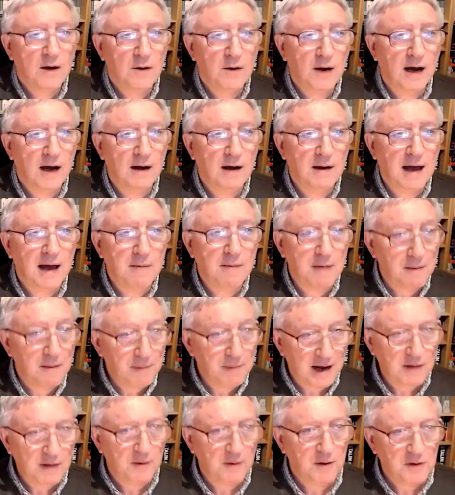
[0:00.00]
Uh, um, and
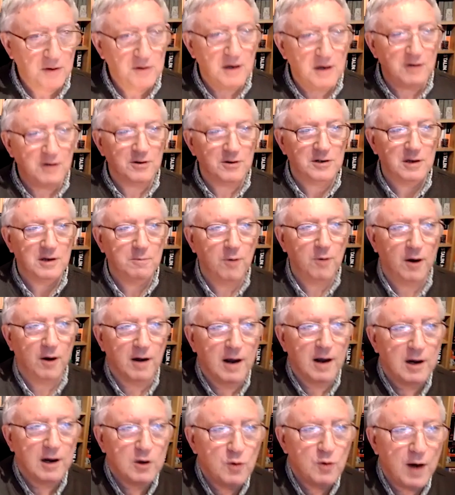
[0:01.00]
by the way, here's an interesting point.
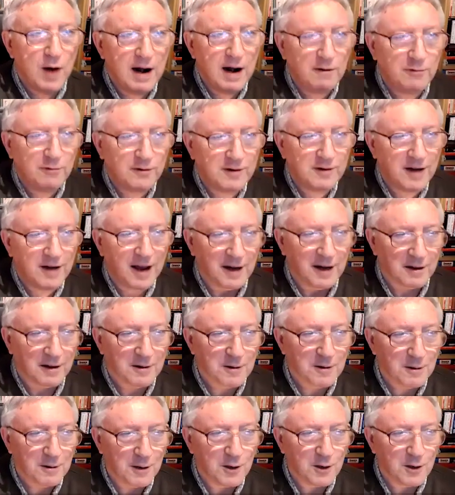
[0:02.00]
Twelfth night,
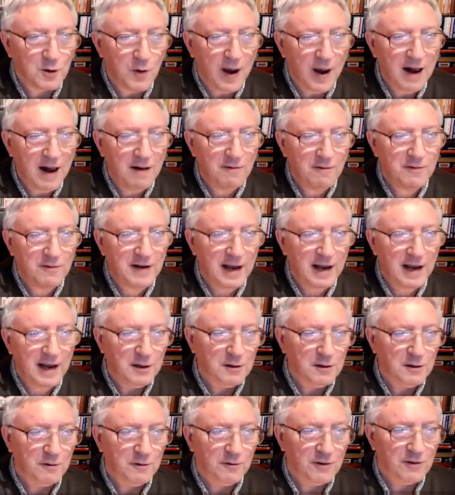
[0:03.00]
the 12
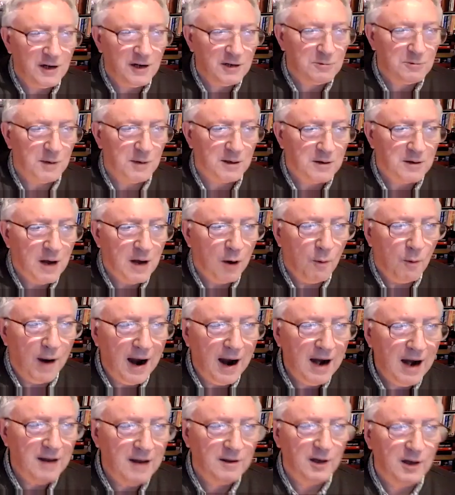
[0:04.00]
days of Christmas.
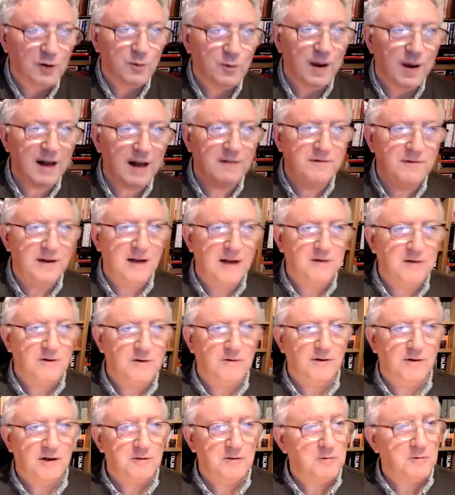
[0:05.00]
Why are there 12 days
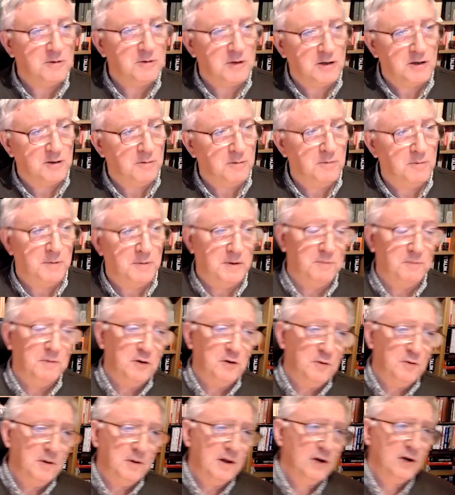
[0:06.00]
of Christmas? It's
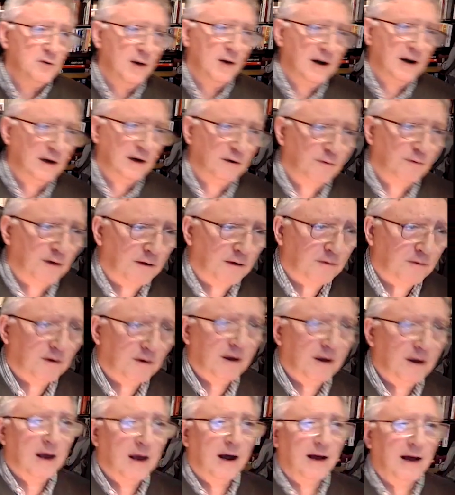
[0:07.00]
between the 25th
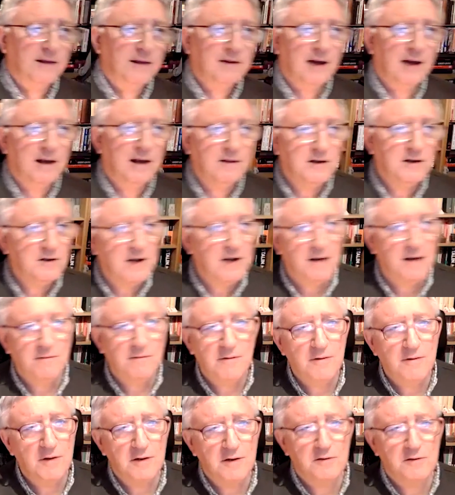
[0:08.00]
and, and the
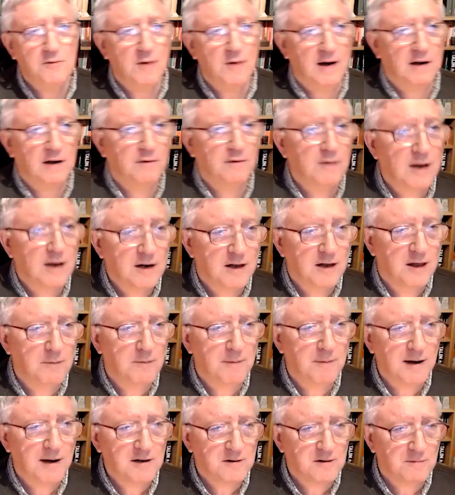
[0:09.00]
7th. This 20, the
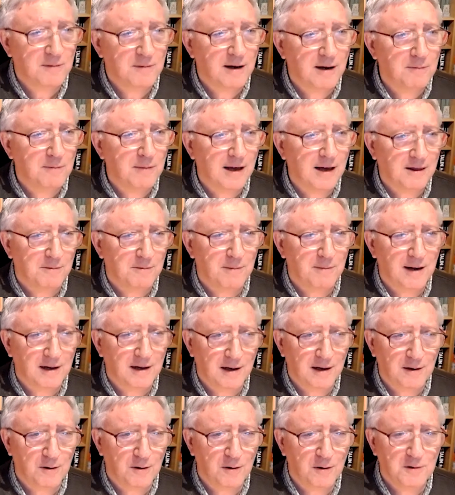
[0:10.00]
best of my
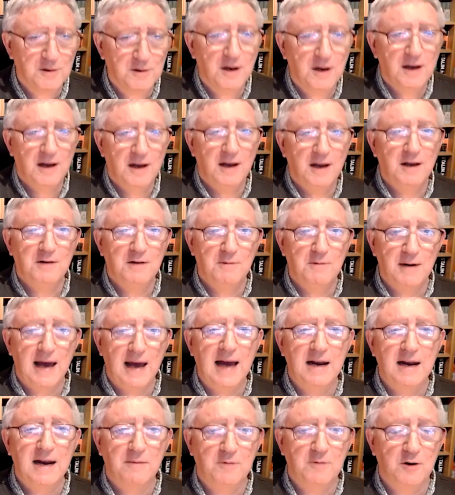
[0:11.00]
mathematical knowledge, it will
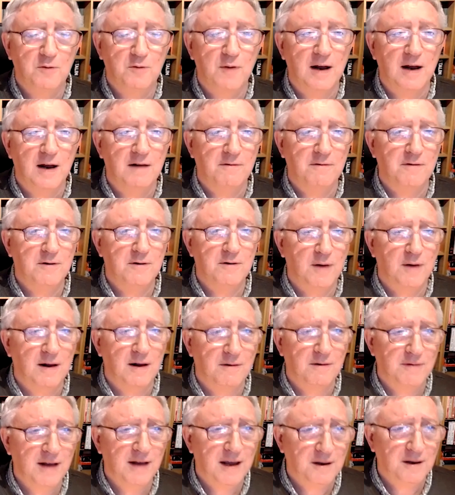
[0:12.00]
add up to 12,
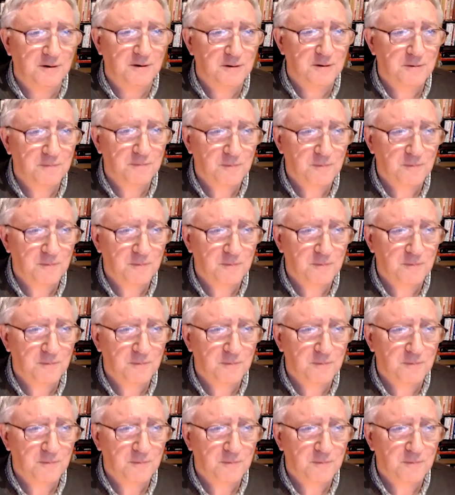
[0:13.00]
12 days.